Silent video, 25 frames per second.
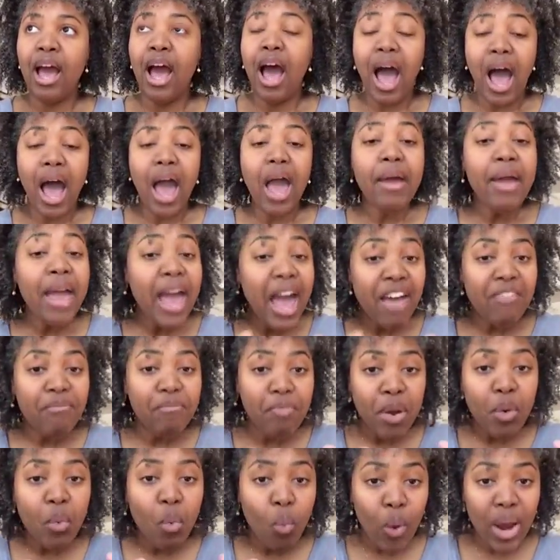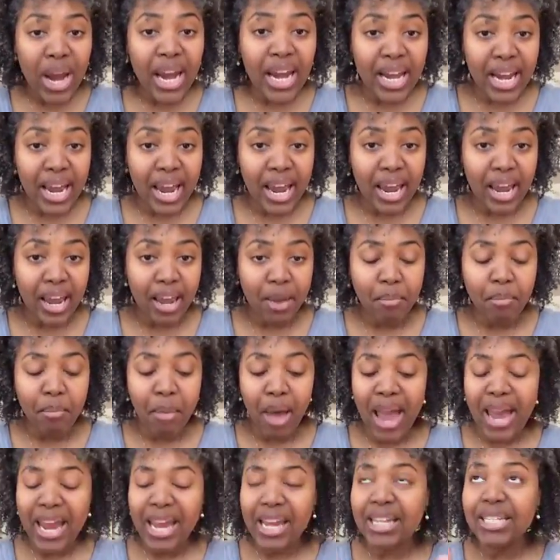I have been waiting
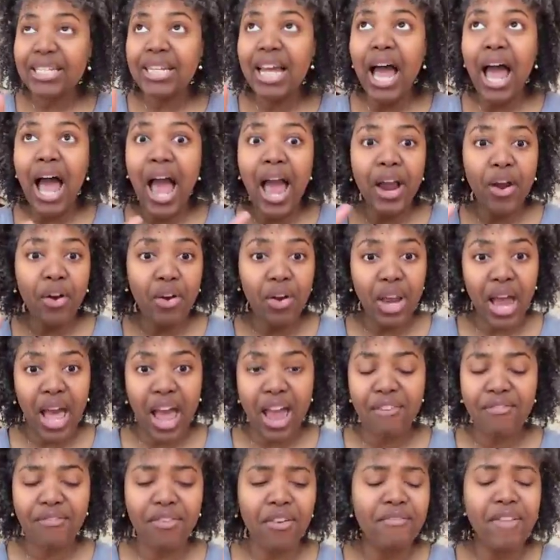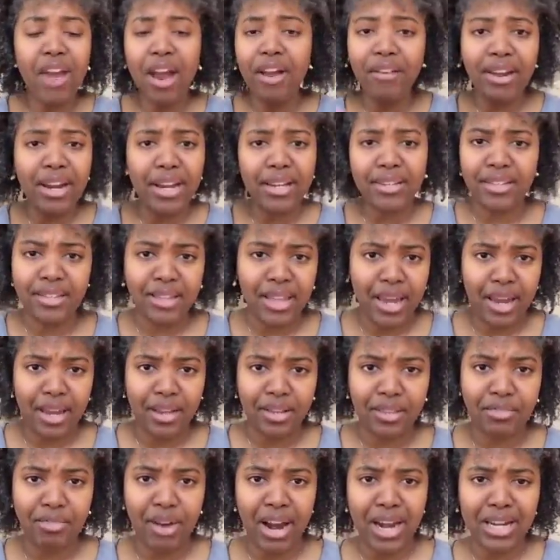my entire life for various
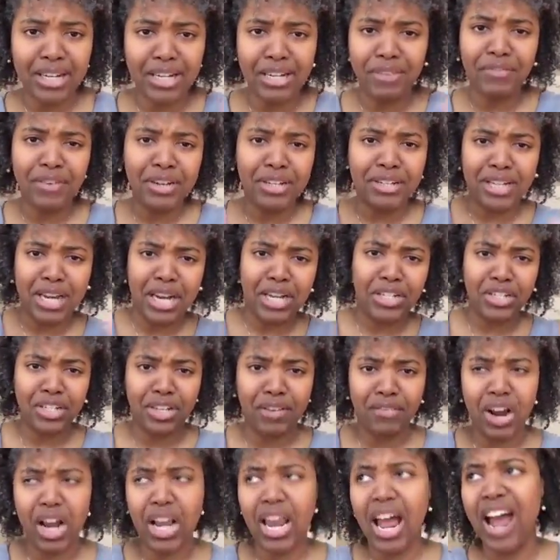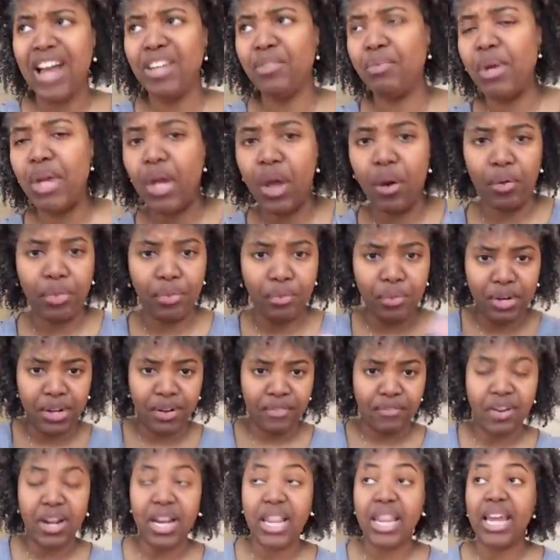things, right? At different stages of our lives, we go through
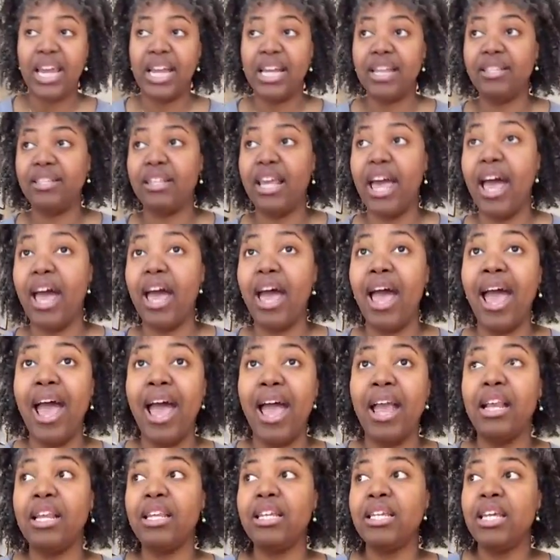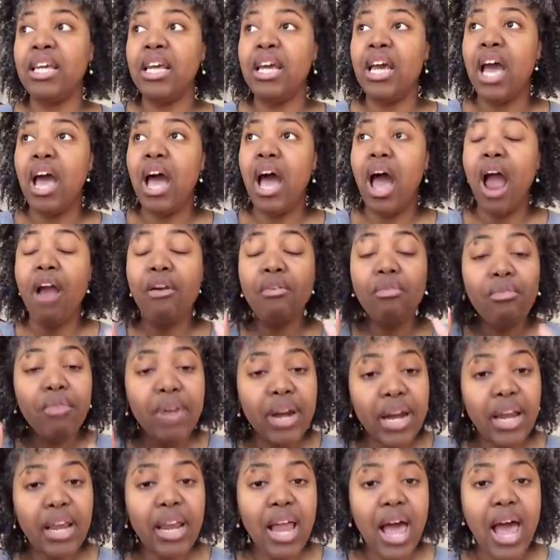different things. And I
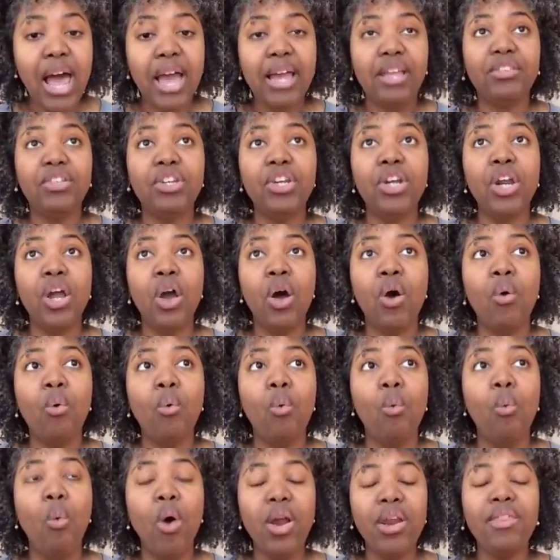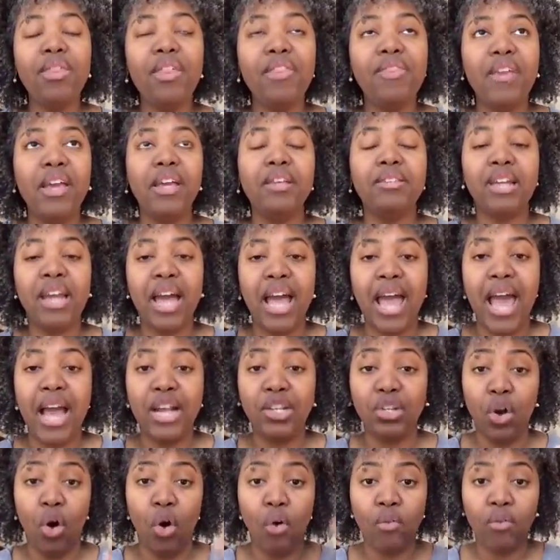realized, one of the things that I
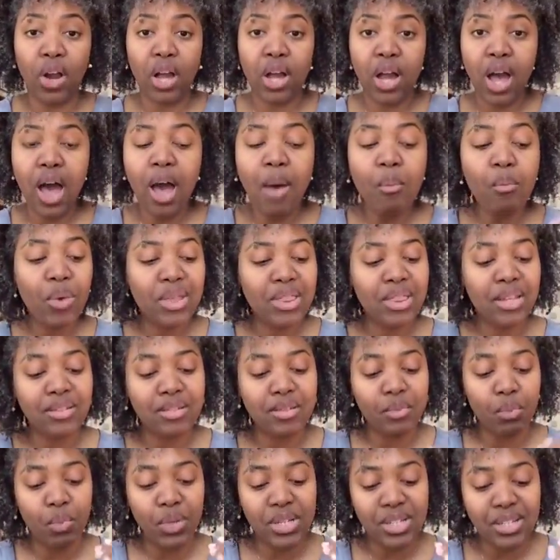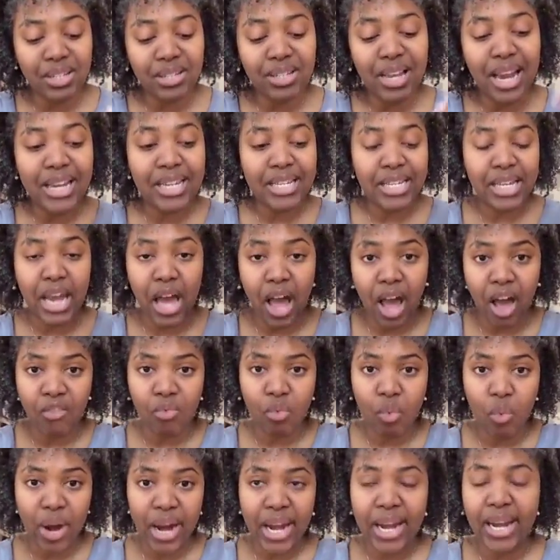had to overcome with this was this idea
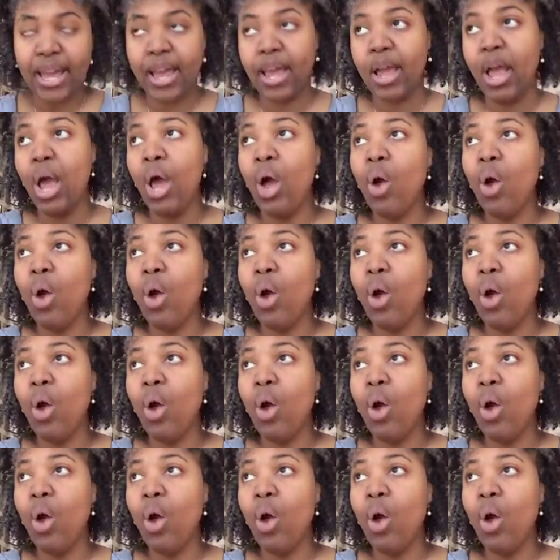of waiting